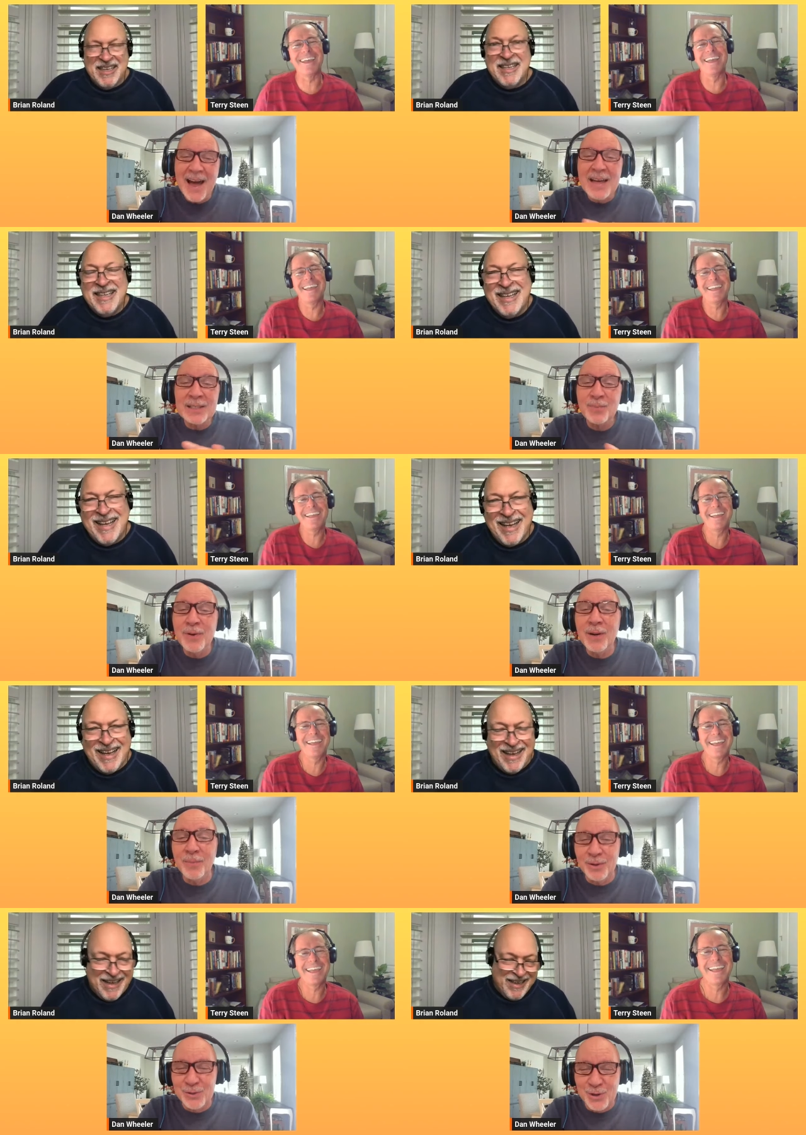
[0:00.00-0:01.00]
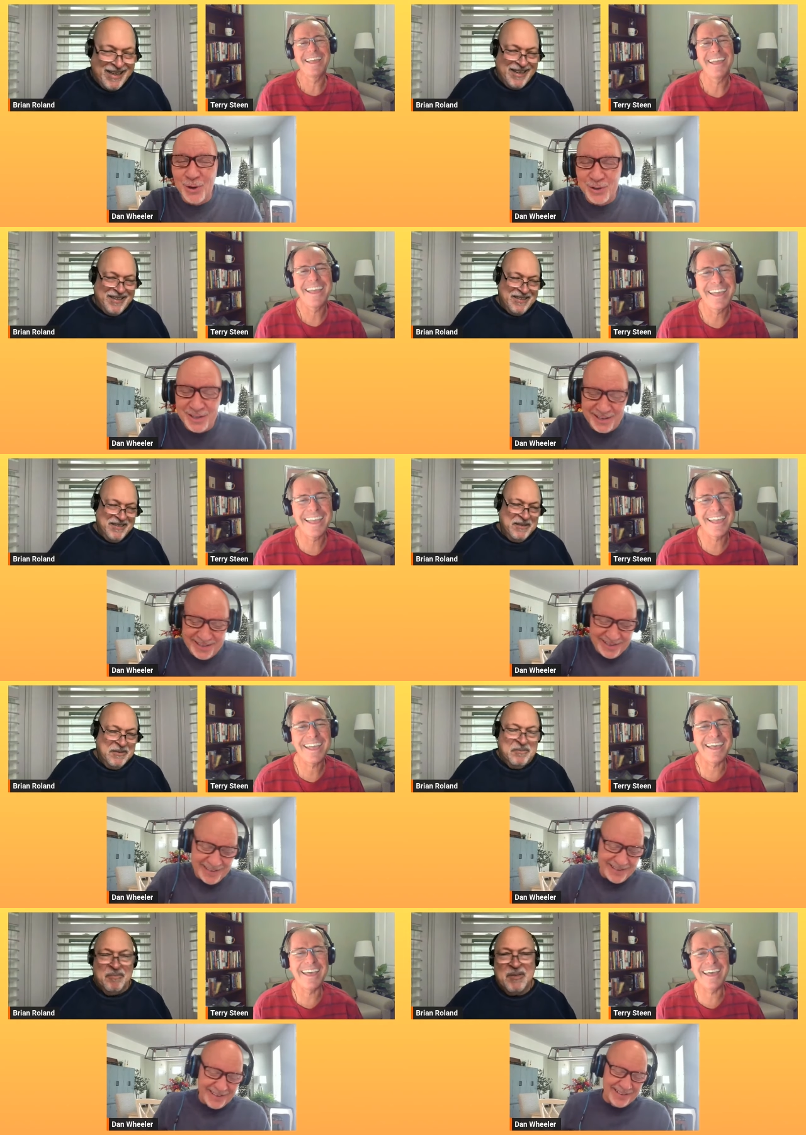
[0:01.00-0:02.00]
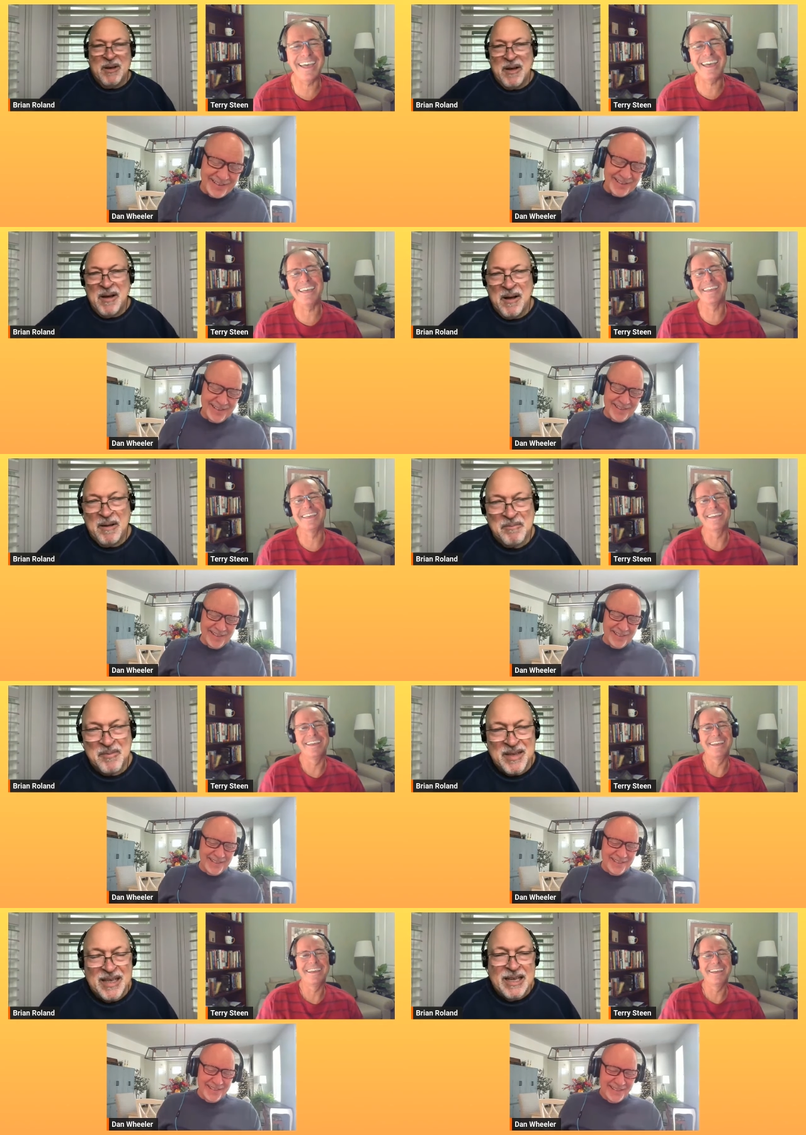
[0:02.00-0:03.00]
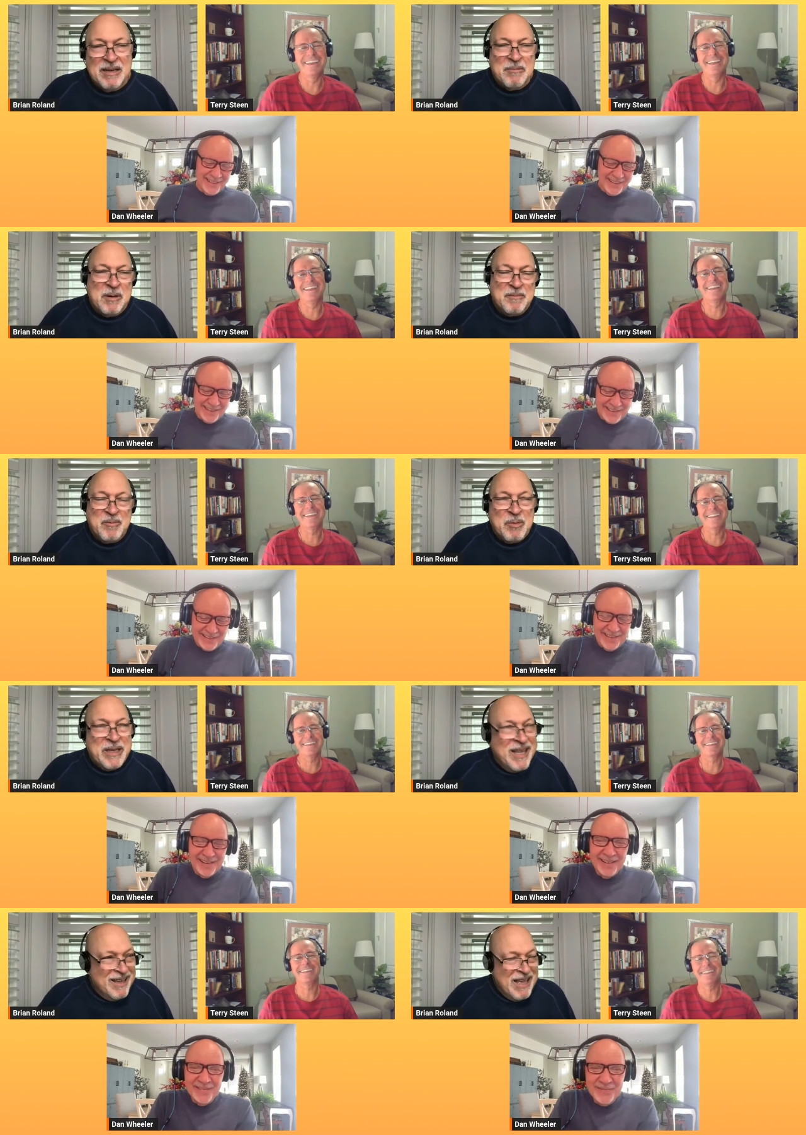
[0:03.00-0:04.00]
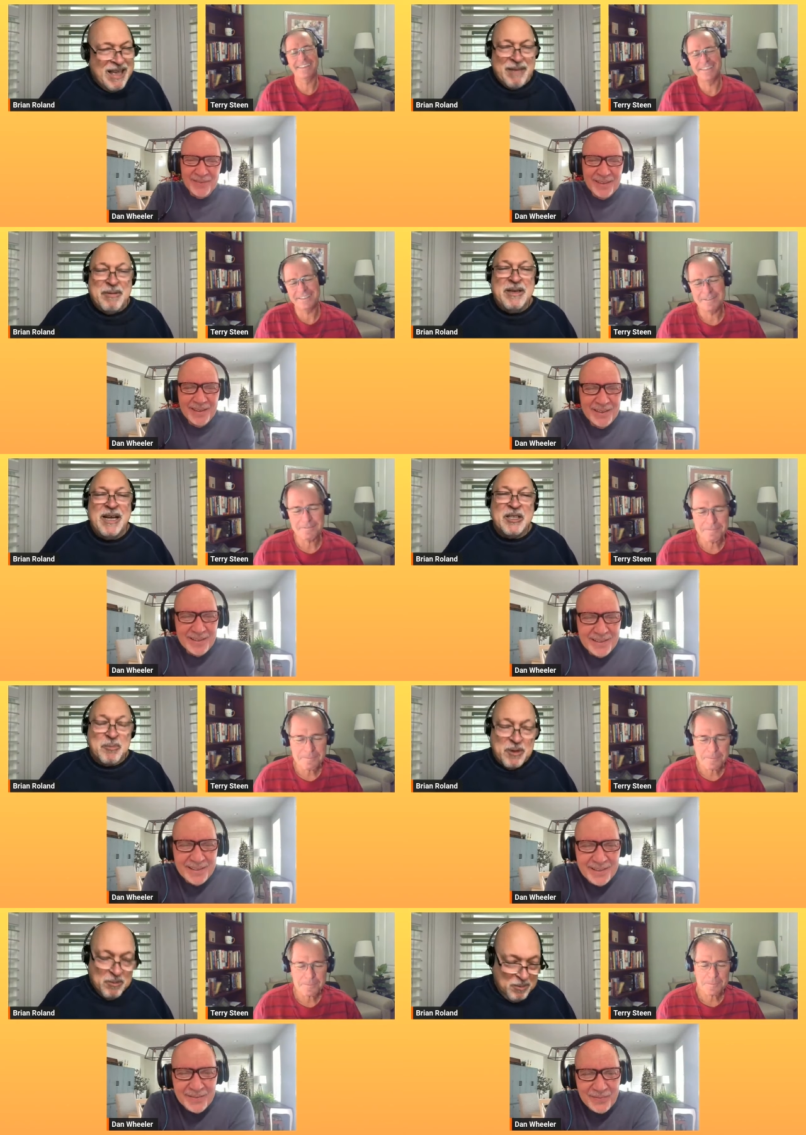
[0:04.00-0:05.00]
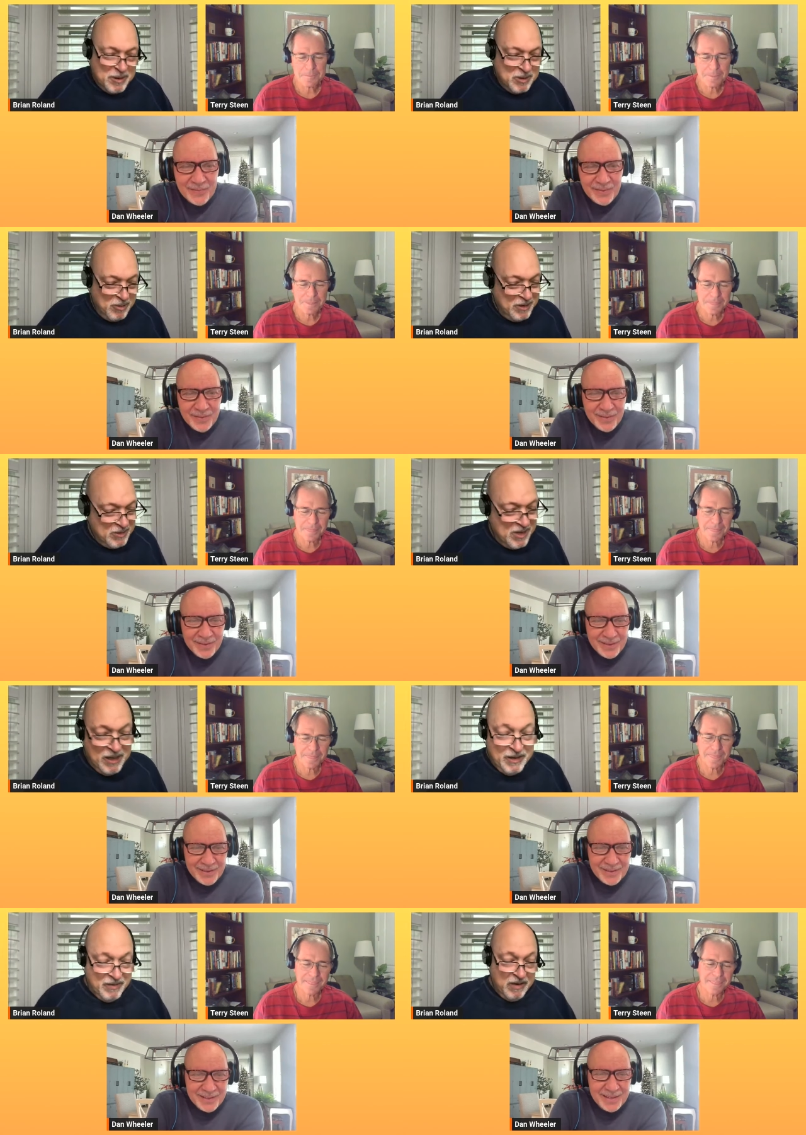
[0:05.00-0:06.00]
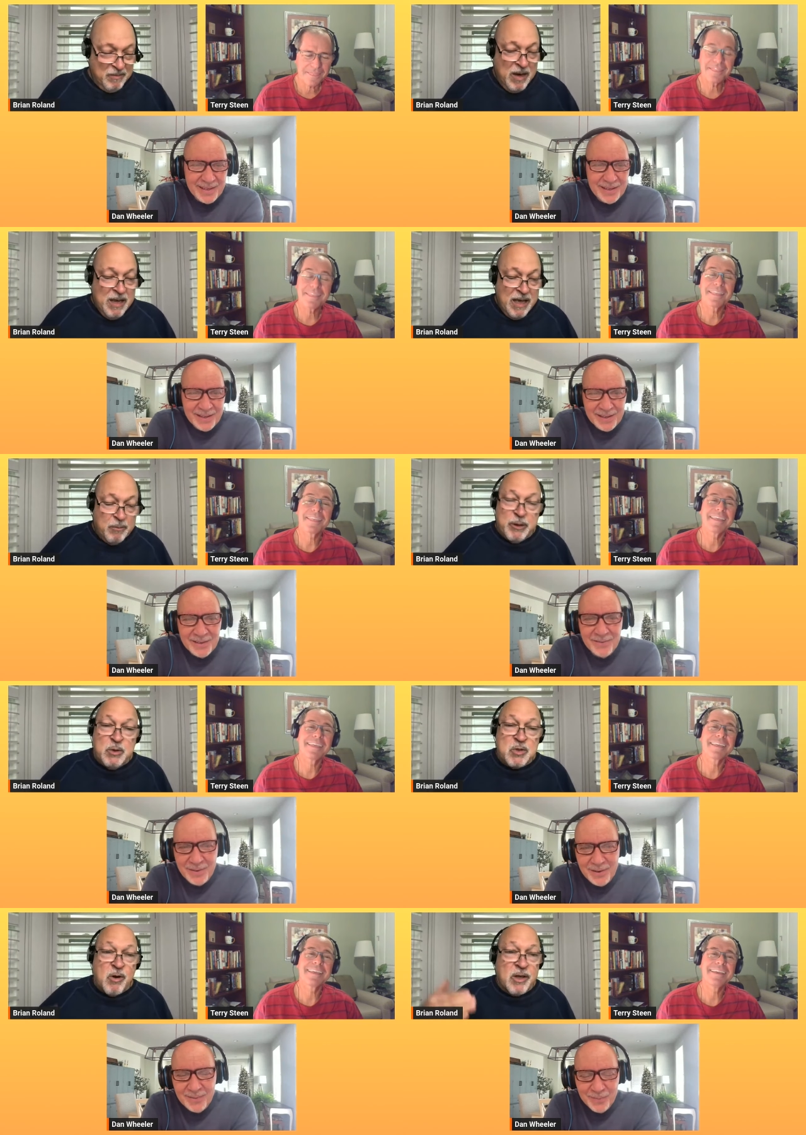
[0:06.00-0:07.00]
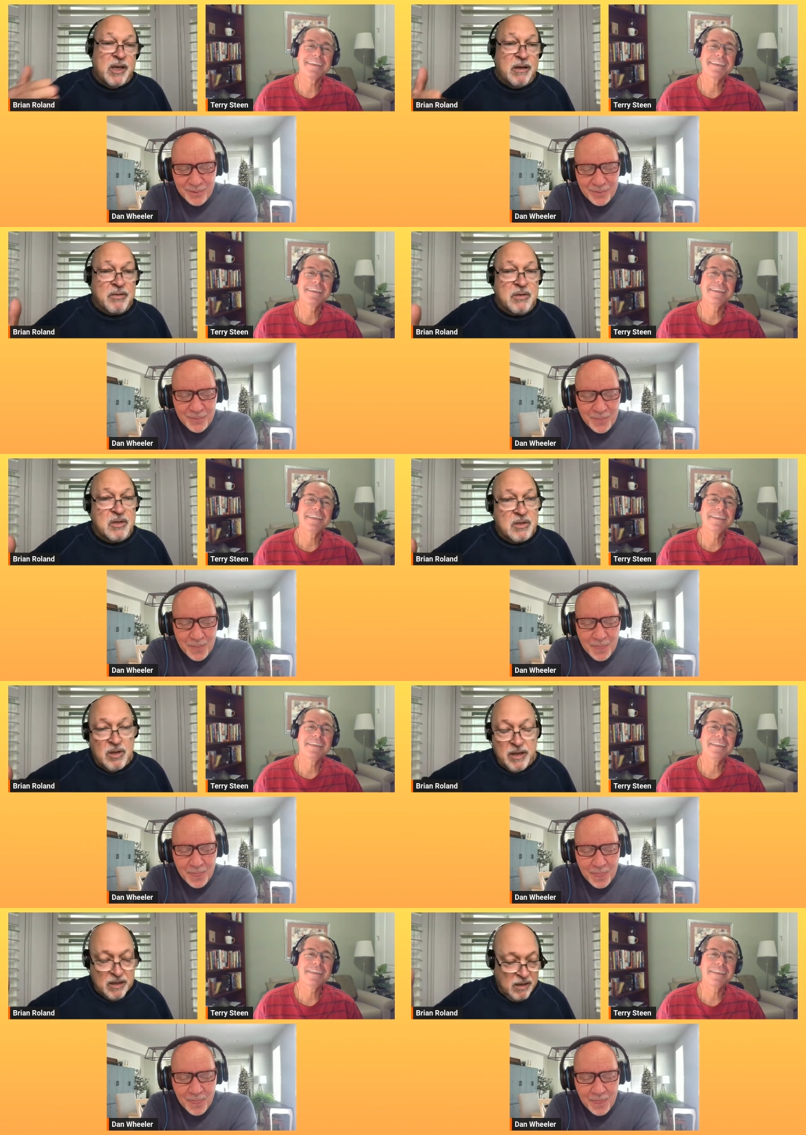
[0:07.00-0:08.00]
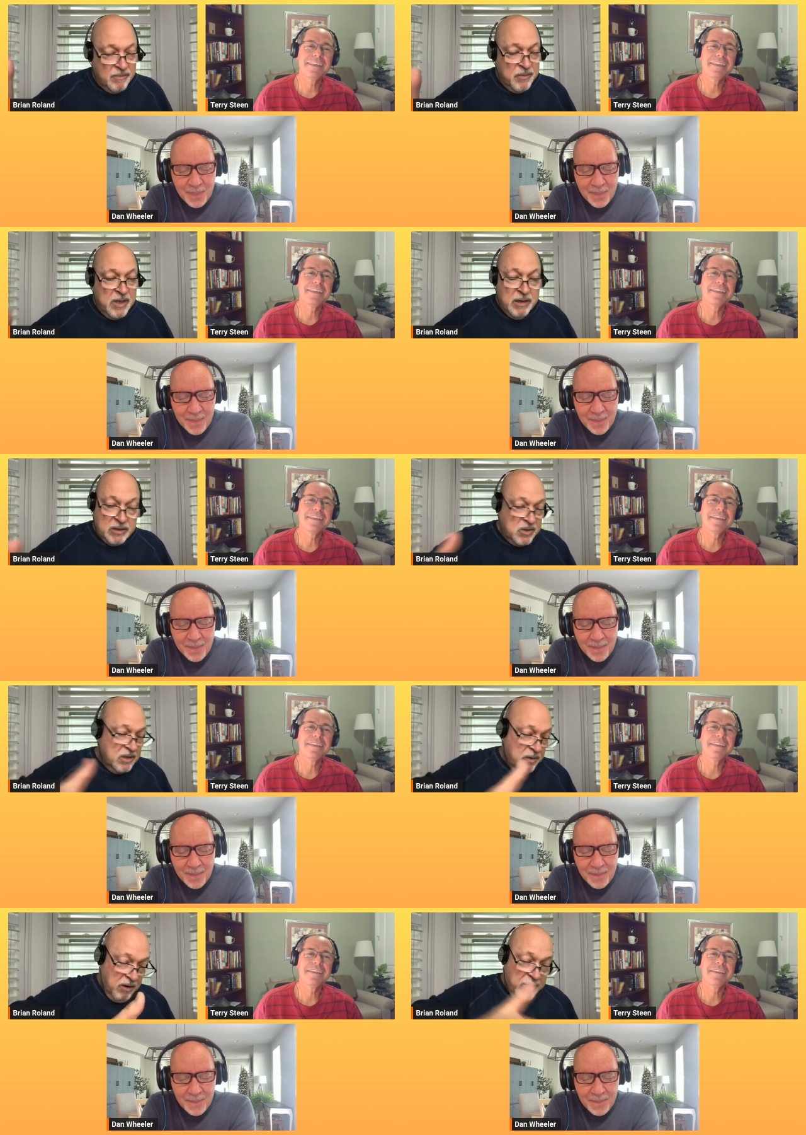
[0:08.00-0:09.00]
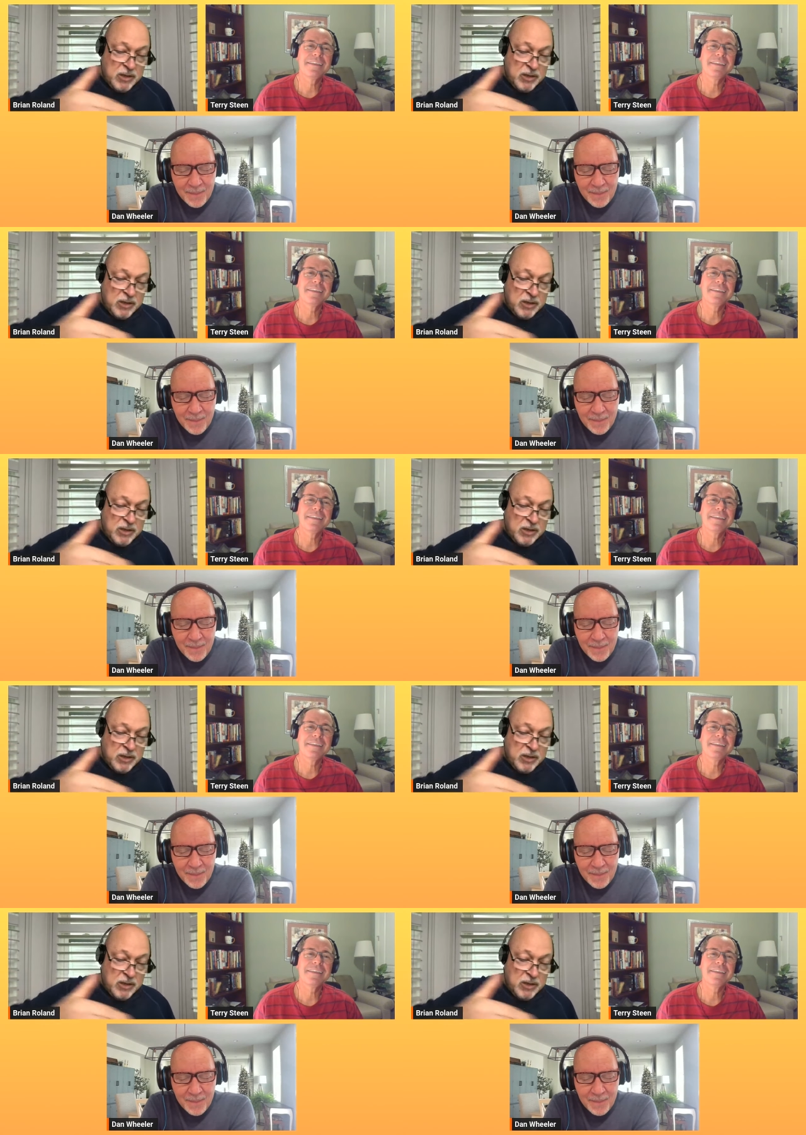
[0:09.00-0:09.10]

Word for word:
Speaker 1: a hospitable joke. Um,
Speaker 2: but. We, being hospitable to strangers. I like that. Yeah. And we use right. Hmm. our gifts, just like um, it says on our